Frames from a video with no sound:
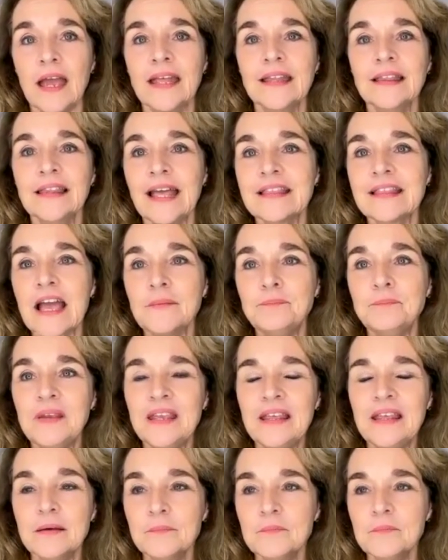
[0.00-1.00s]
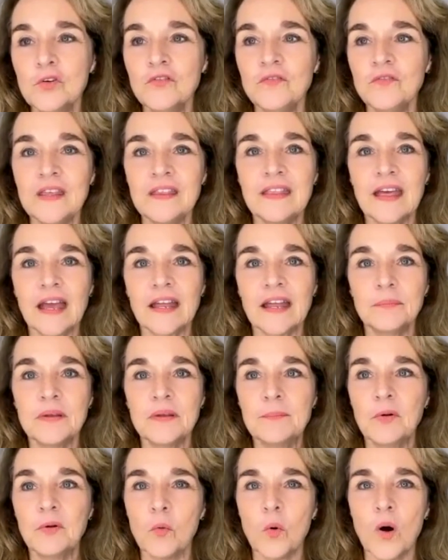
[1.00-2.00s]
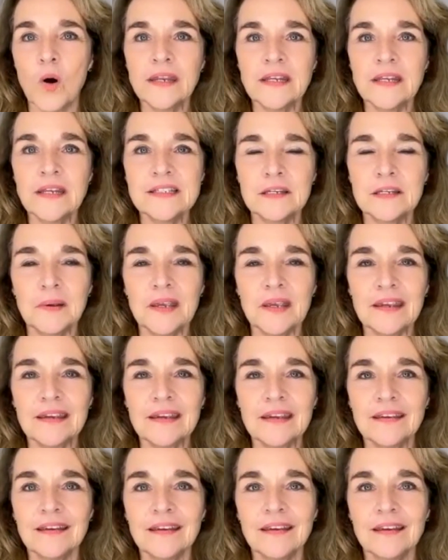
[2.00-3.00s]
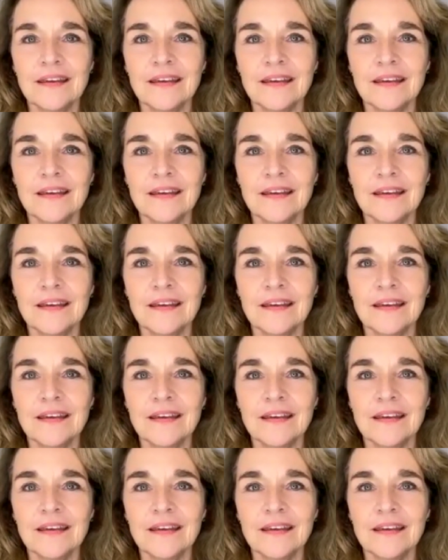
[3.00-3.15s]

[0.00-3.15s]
and let that be the movie that people want it to be.